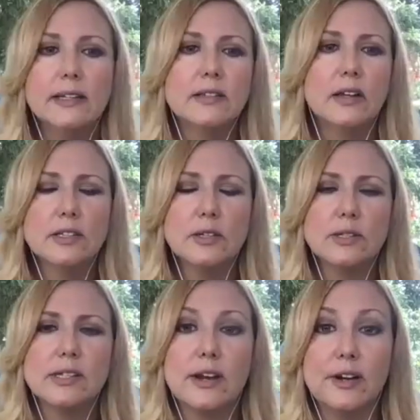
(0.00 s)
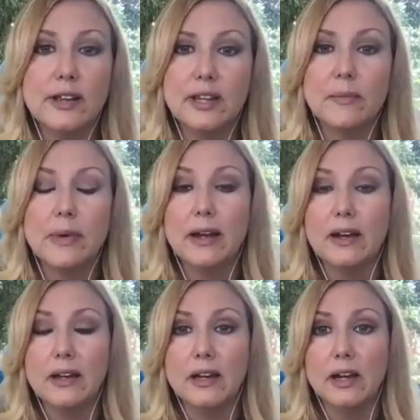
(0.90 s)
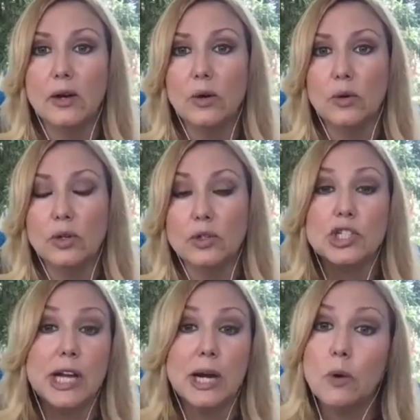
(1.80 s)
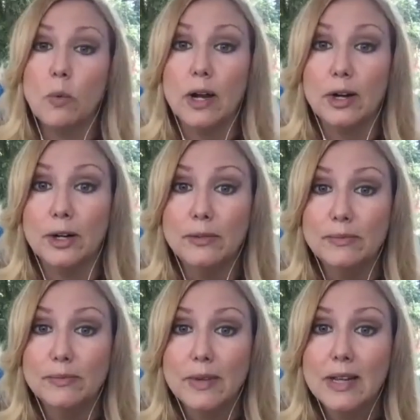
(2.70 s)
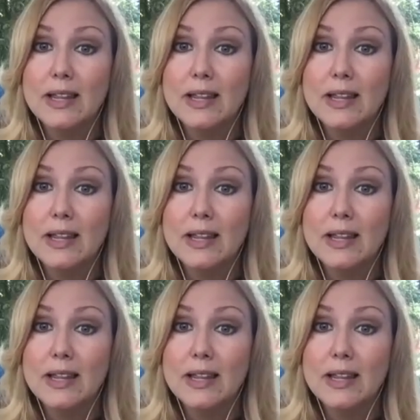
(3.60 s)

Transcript: And it's also scary to think about, you know, your shower water.